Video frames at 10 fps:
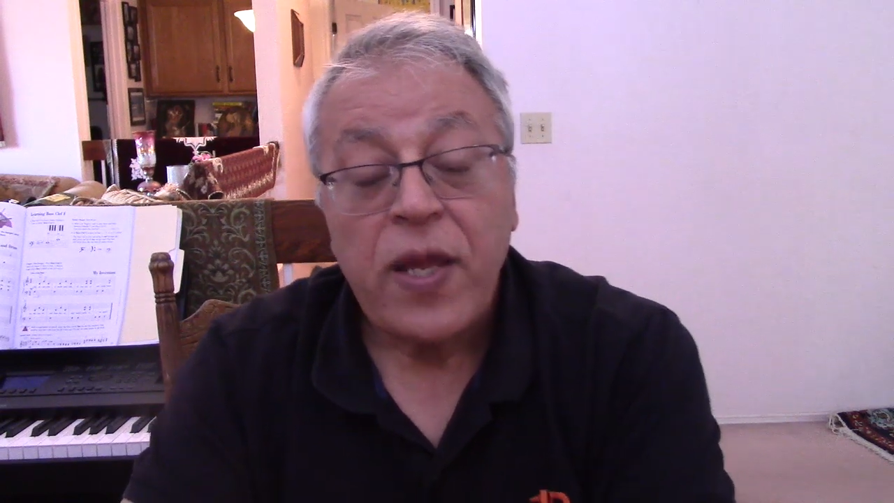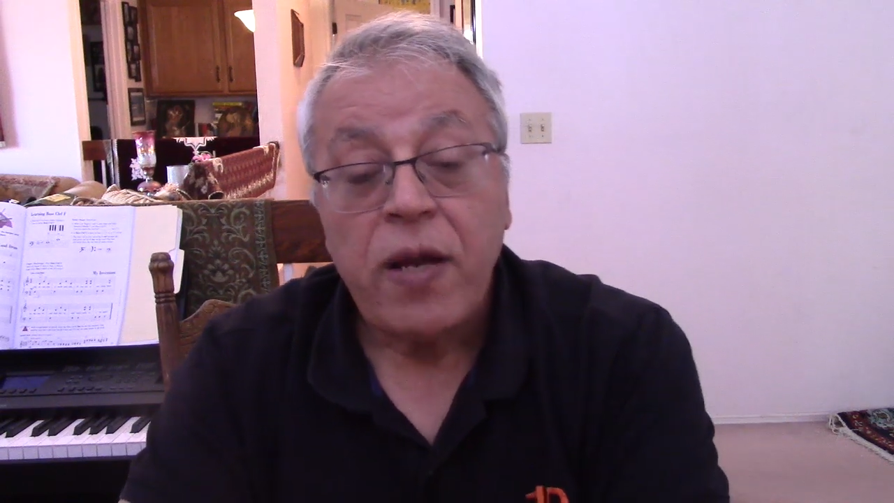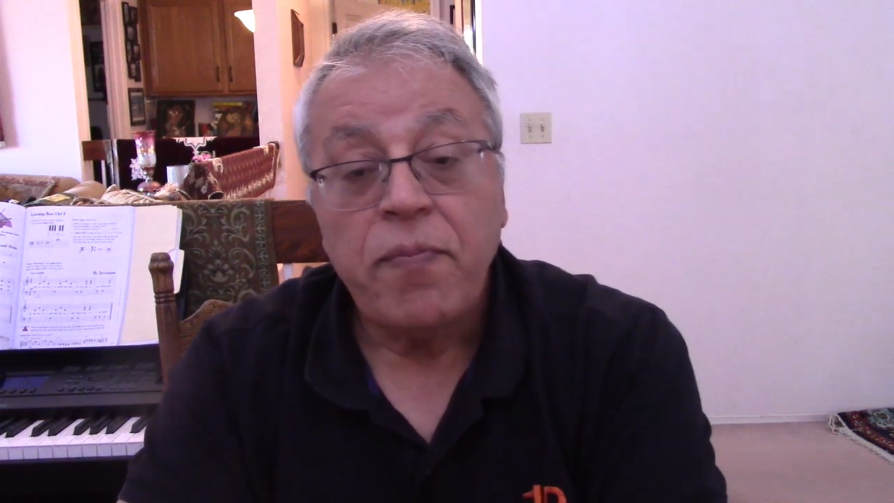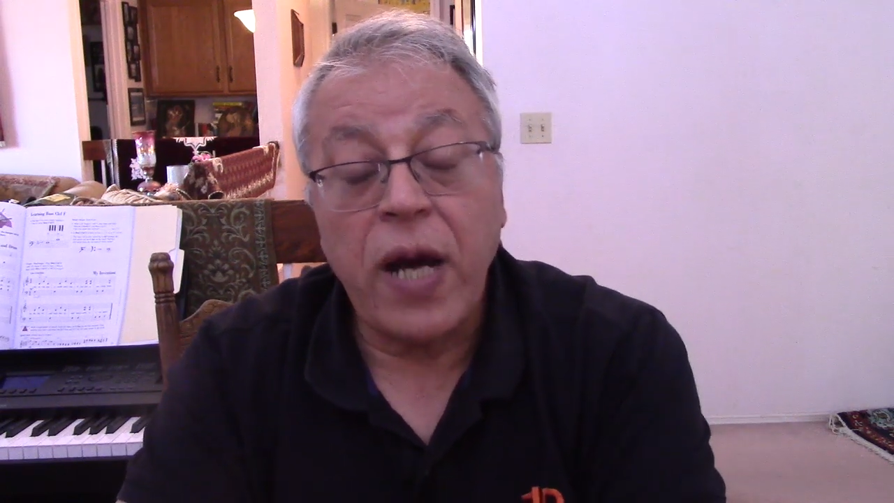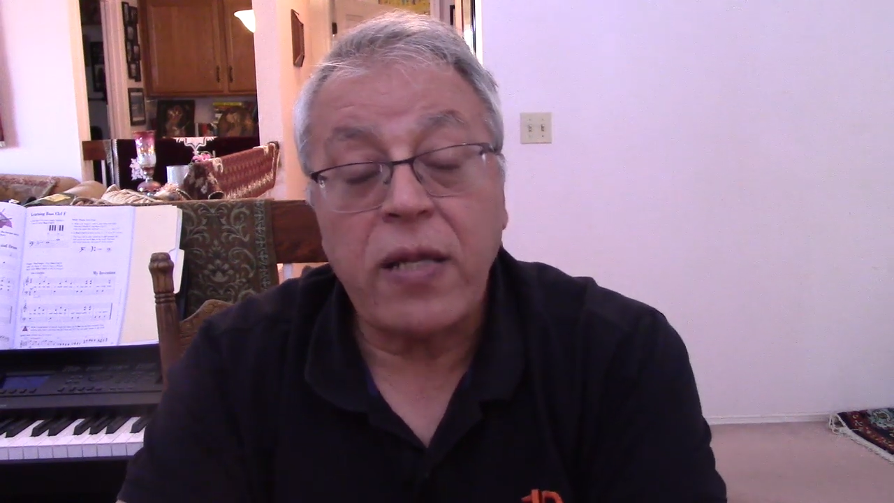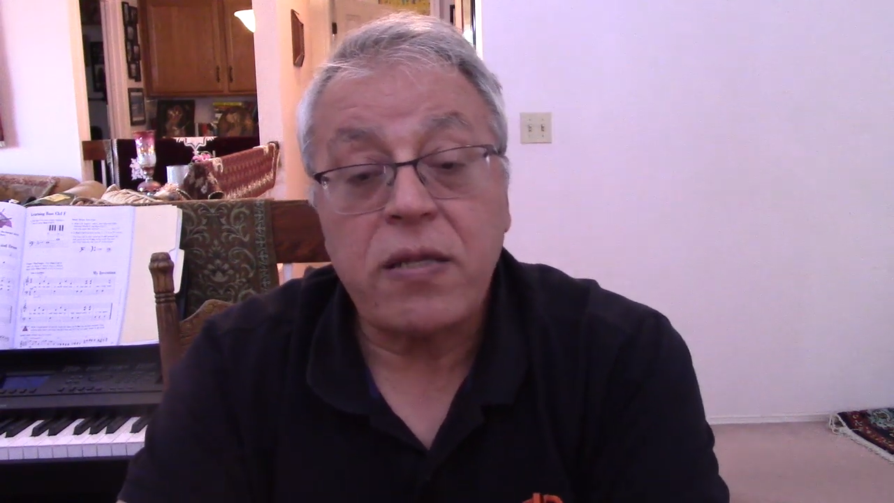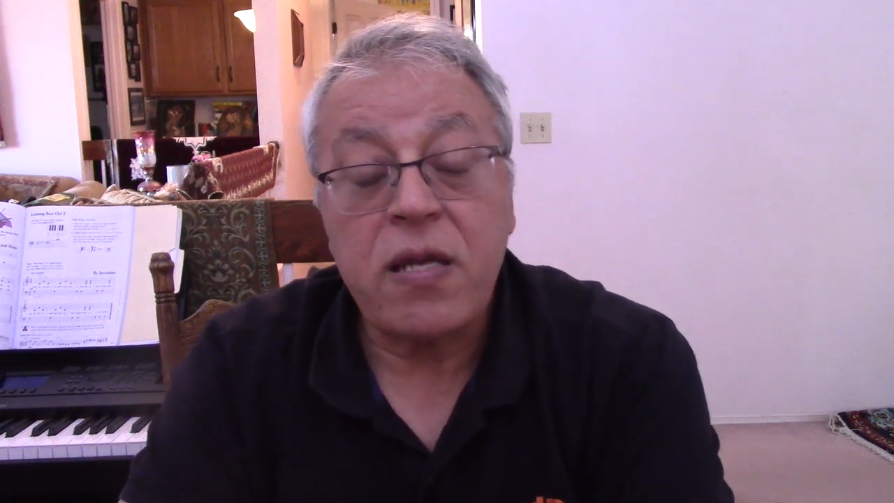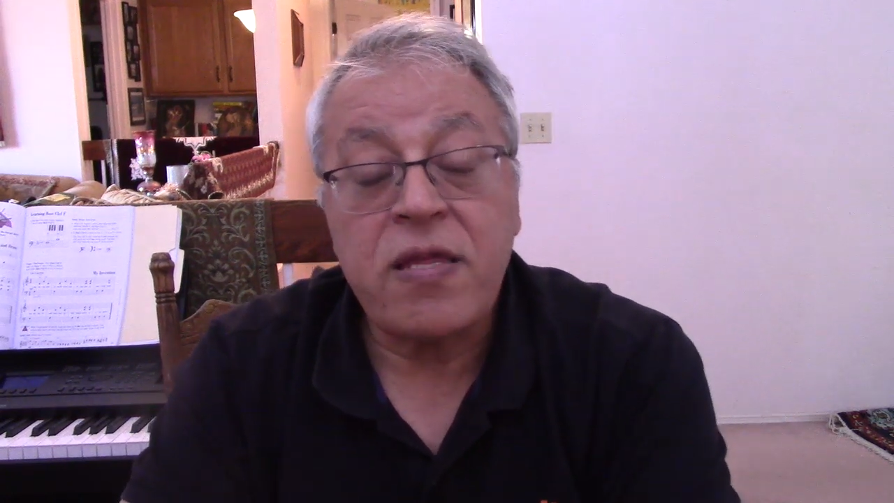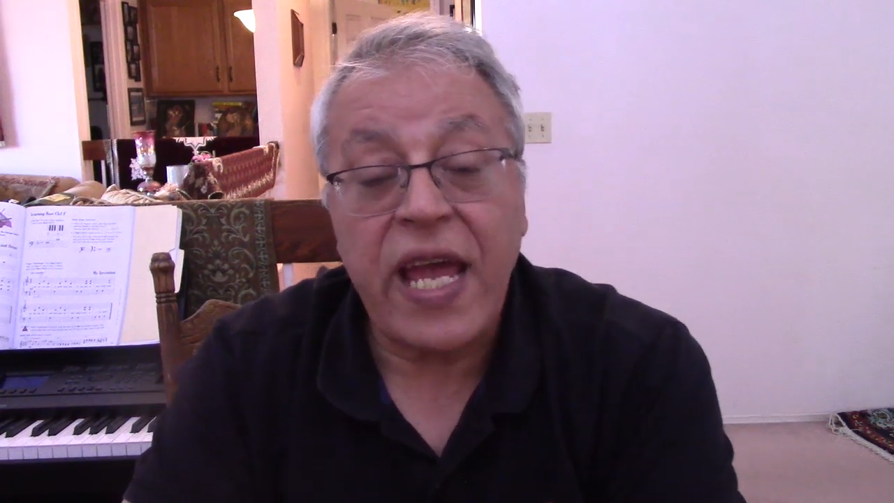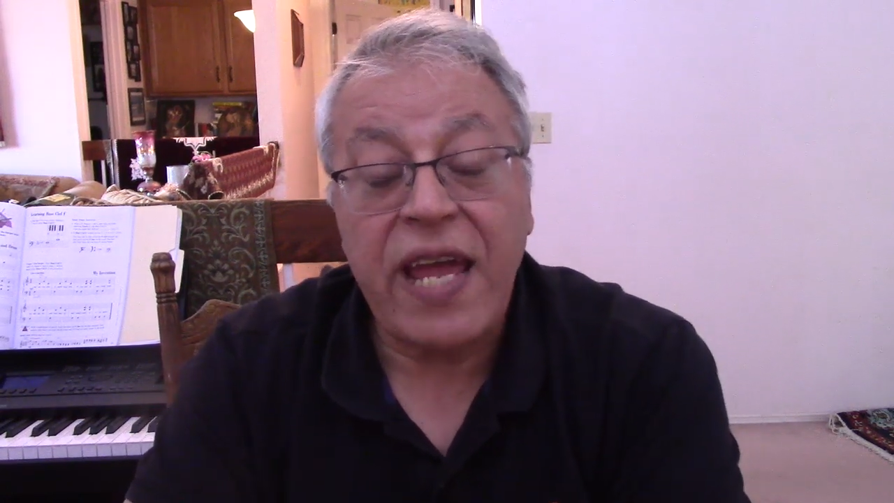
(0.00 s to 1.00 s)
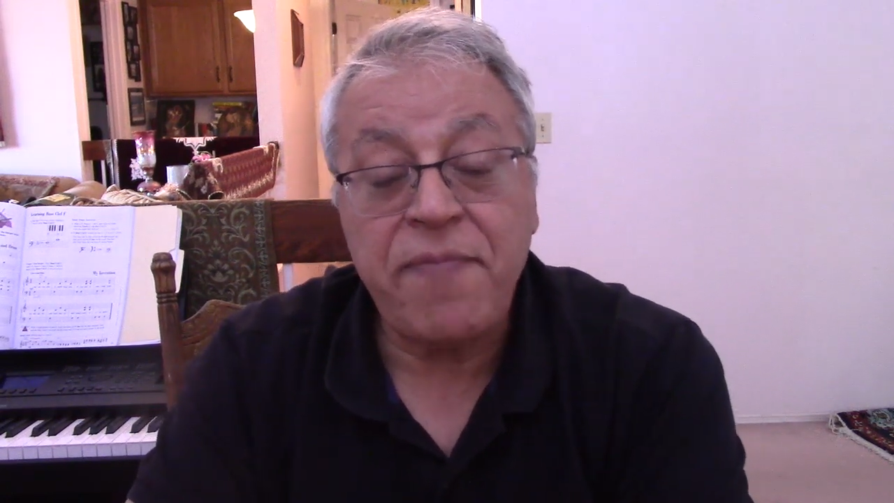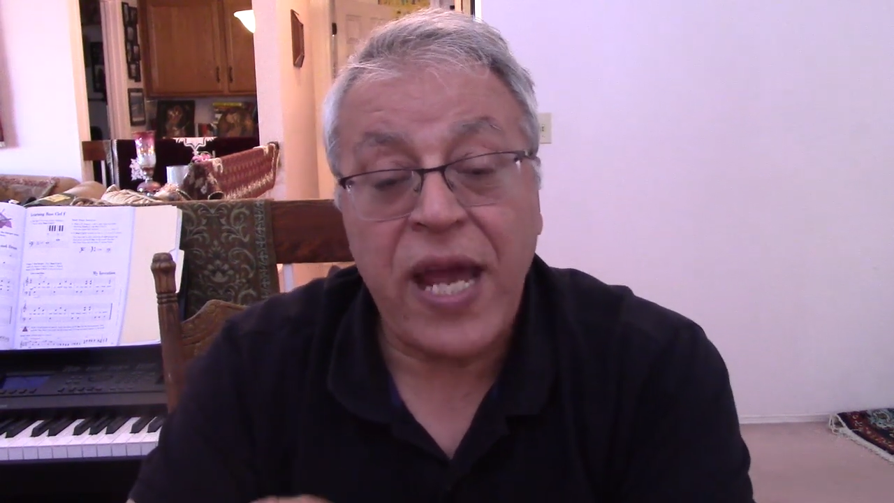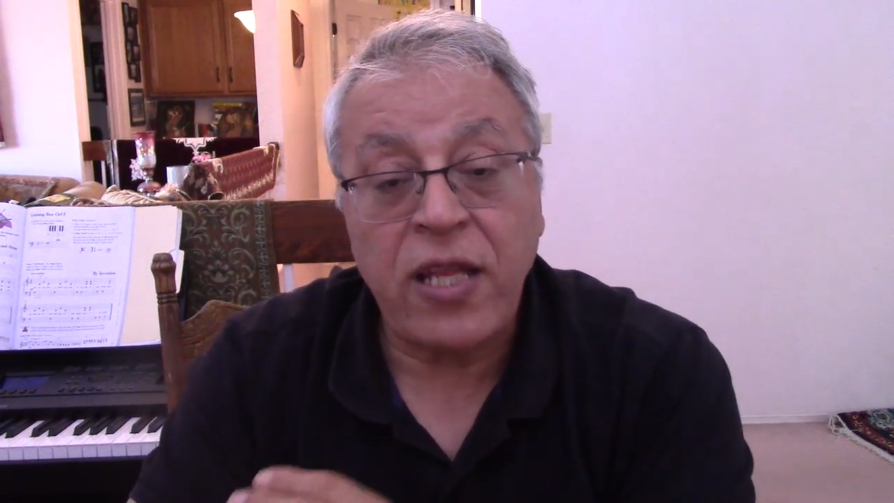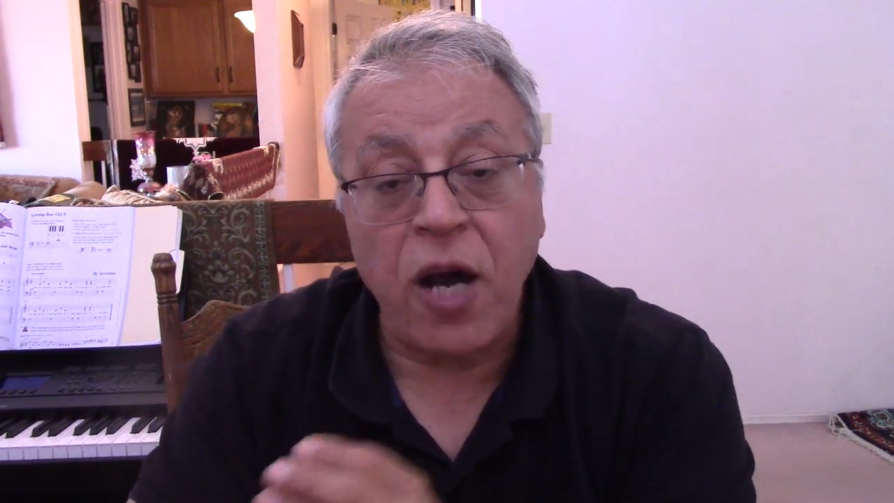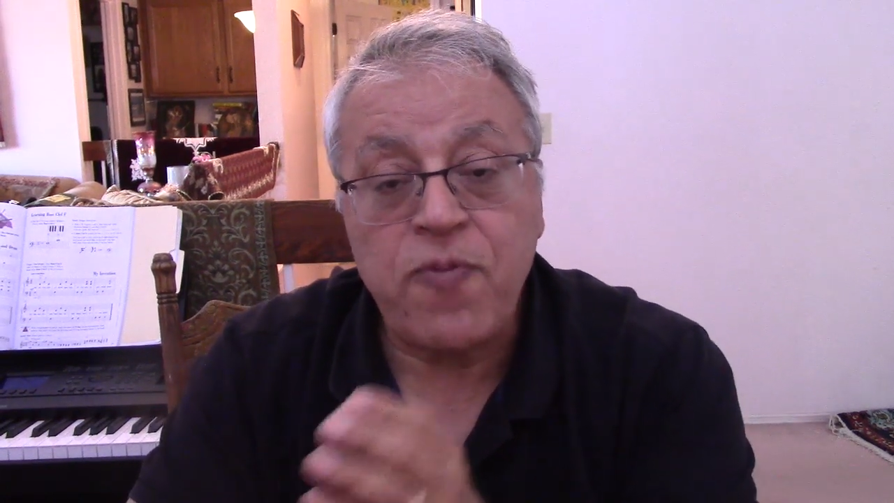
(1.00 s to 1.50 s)
But they
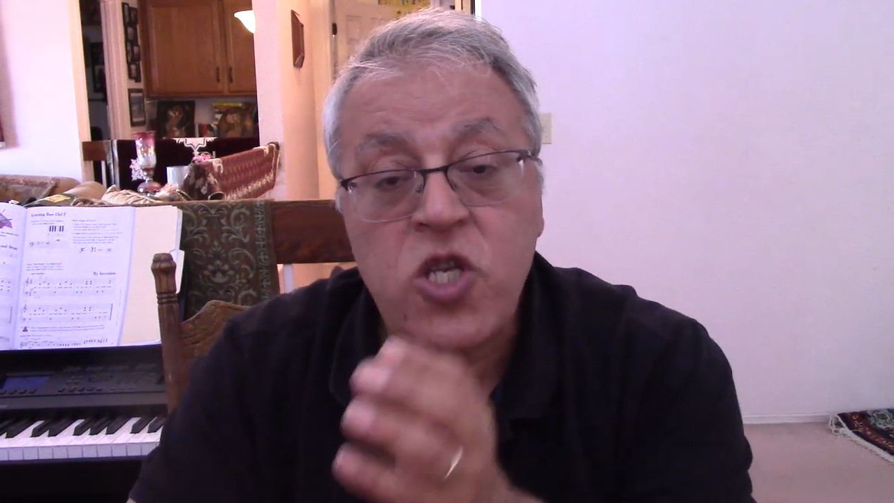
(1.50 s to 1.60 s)
made up